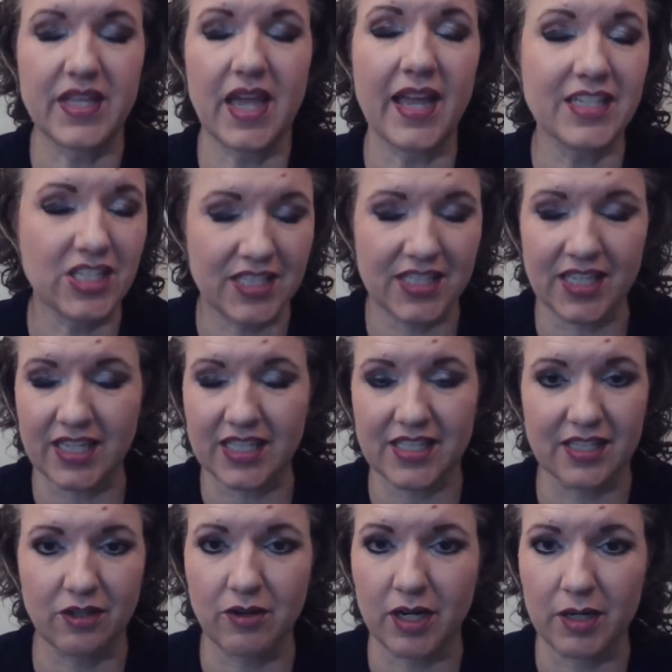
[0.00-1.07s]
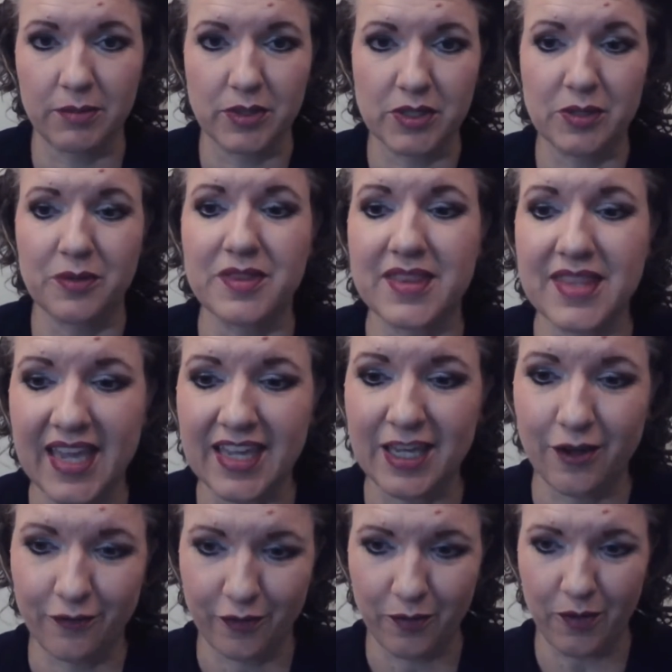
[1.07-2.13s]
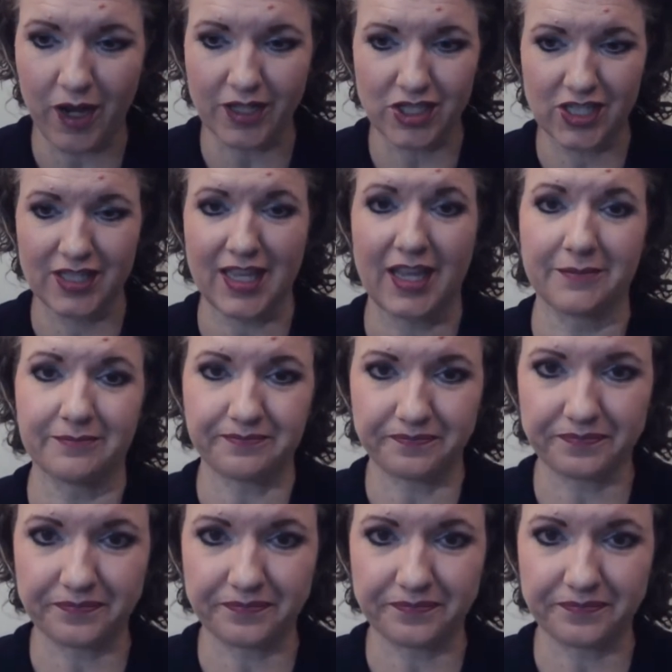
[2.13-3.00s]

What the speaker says: I just think it's incredible. So thank you for watching that.